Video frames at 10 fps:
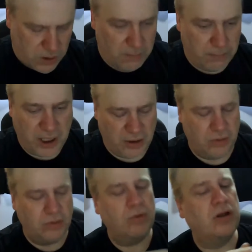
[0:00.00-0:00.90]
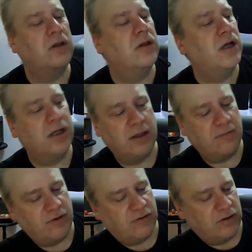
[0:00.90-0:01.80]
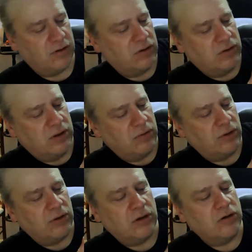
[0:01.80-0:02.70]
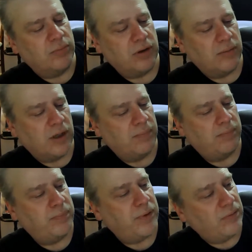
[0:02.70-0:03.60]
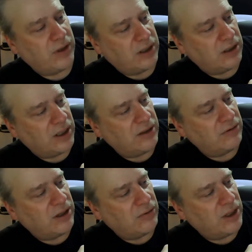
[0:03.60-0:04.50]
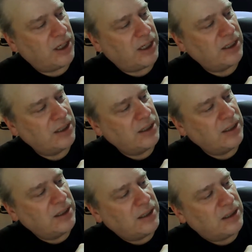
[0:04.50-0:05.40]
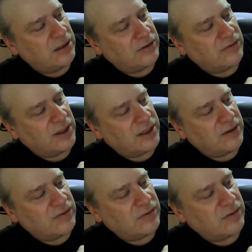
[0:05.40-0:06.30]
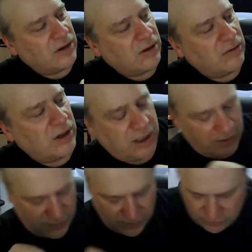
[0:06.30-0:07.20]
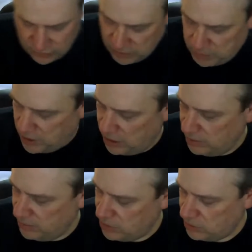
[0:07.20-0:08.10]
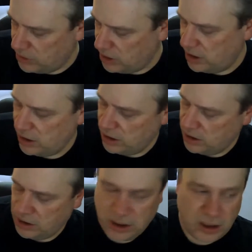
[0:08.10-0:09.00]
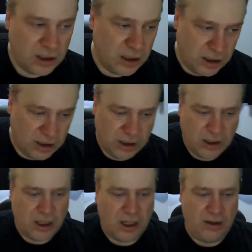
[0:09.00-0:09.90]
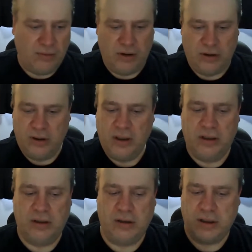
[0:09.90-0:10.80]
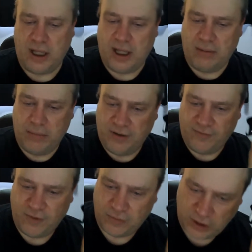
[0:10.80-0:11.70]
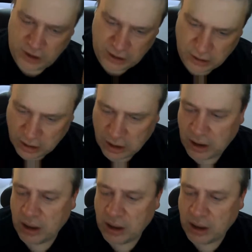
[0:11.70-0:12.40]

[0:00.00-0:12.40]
But we'll give these a go. We will open them up, and we get a light right away. It looks like it's already in some sort of pairing mode. I will look at my phone here.